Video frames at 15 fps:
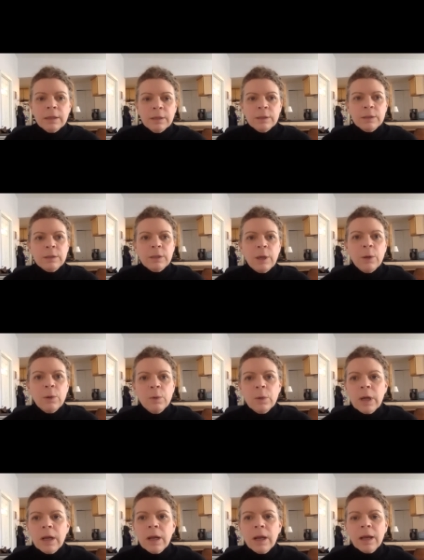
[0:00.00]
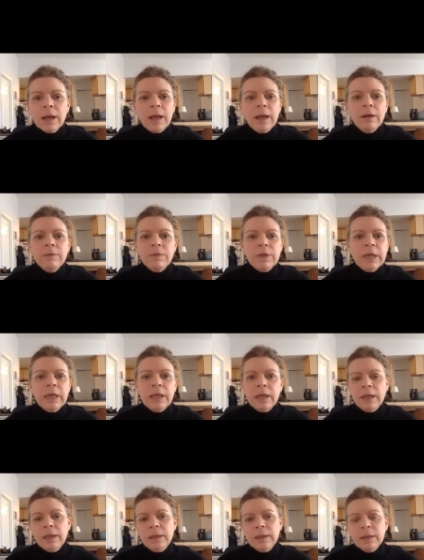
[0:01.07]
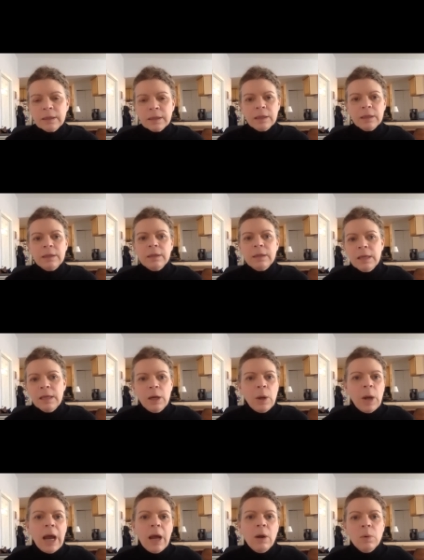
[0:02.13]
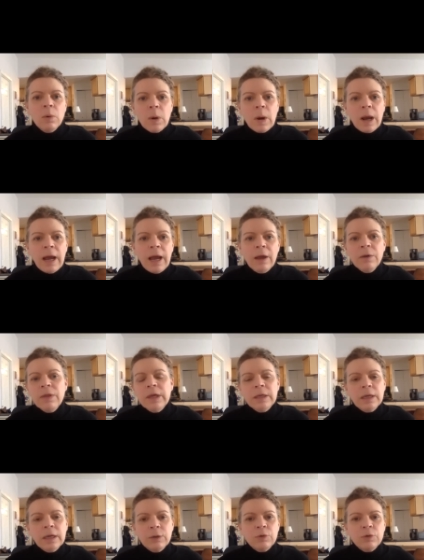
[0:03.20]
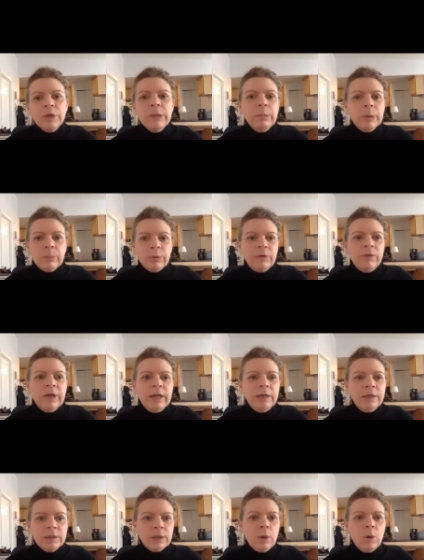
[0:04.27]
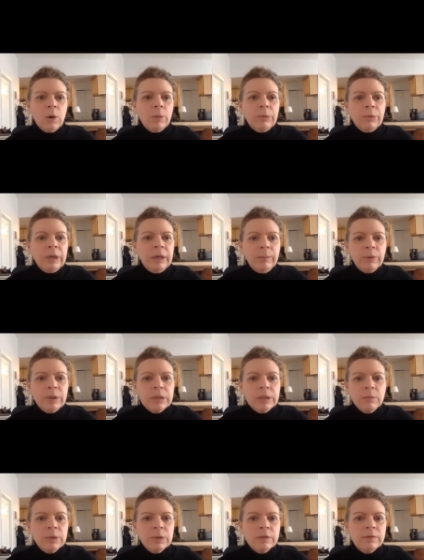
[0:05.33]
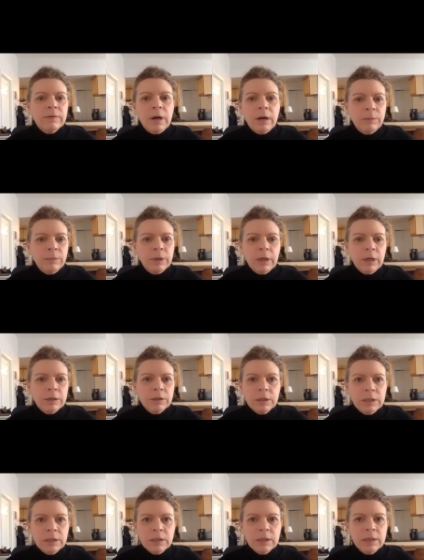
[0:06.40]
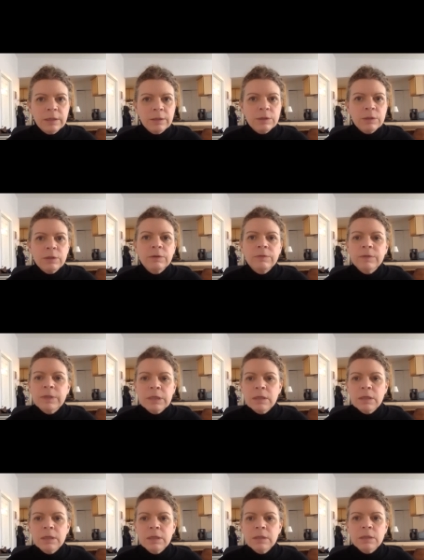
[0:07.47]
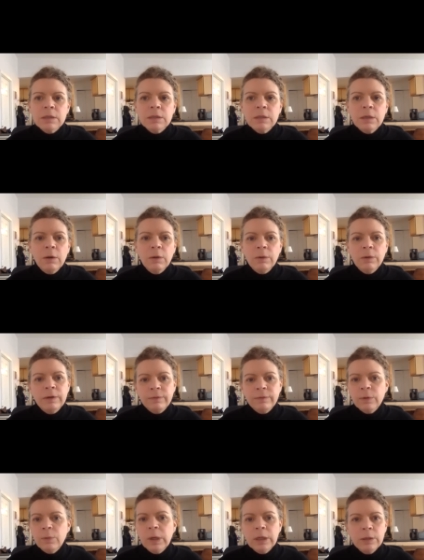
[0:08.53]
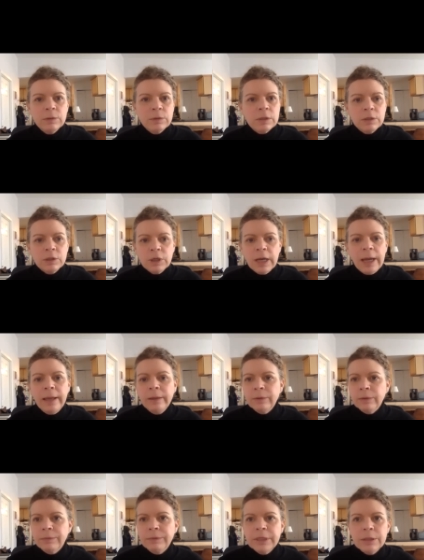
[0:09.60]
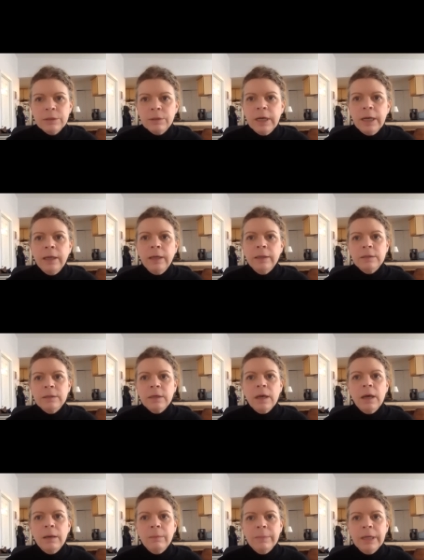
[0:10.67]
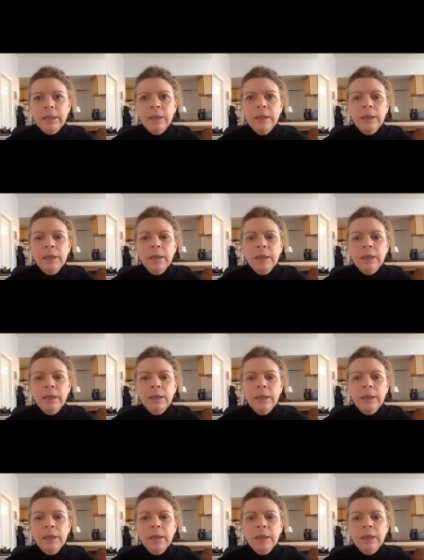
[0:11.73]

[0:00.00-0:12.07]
So kind of thinking in, how then can treatment providers incorporate principles of harm reduction into their services? So if you want to use the chat or raise your hand to comment,